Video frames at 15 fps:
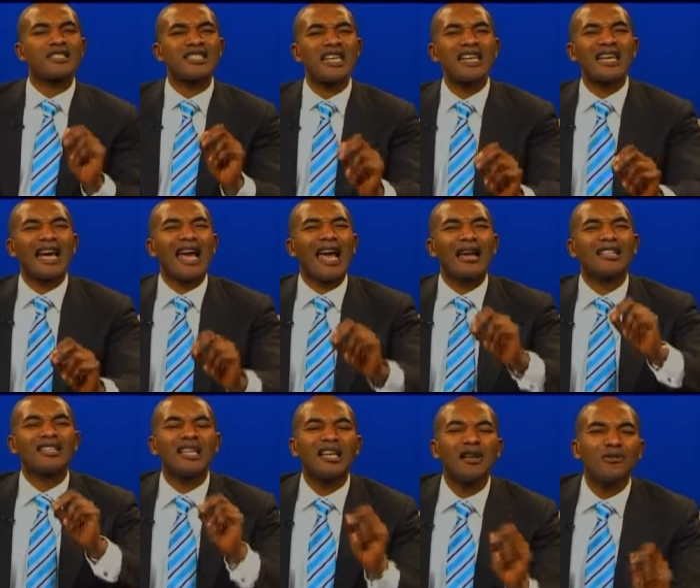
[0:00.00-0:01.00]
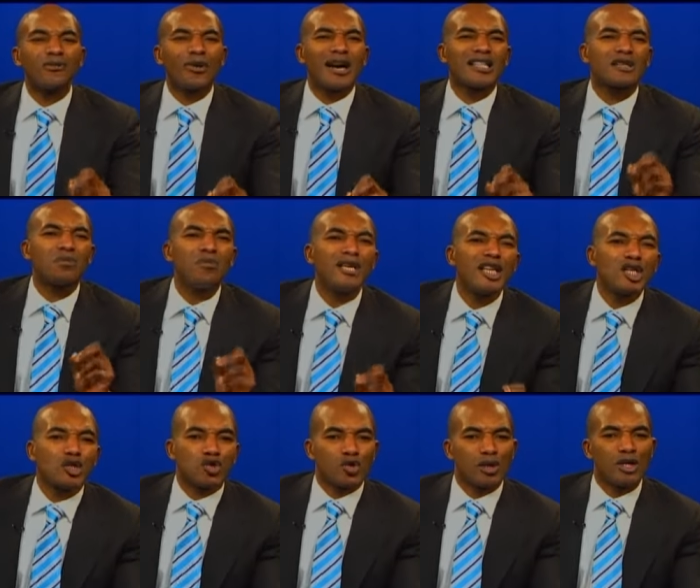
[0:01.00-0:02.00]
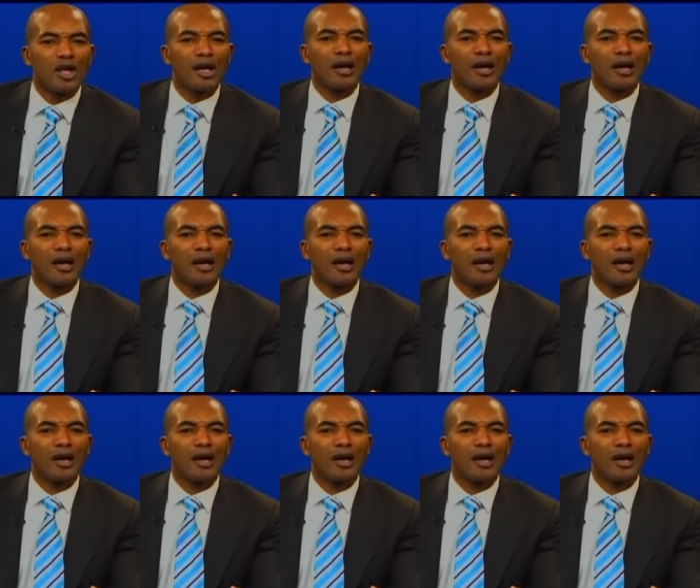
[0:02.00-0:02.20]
Seek a deliverance ministry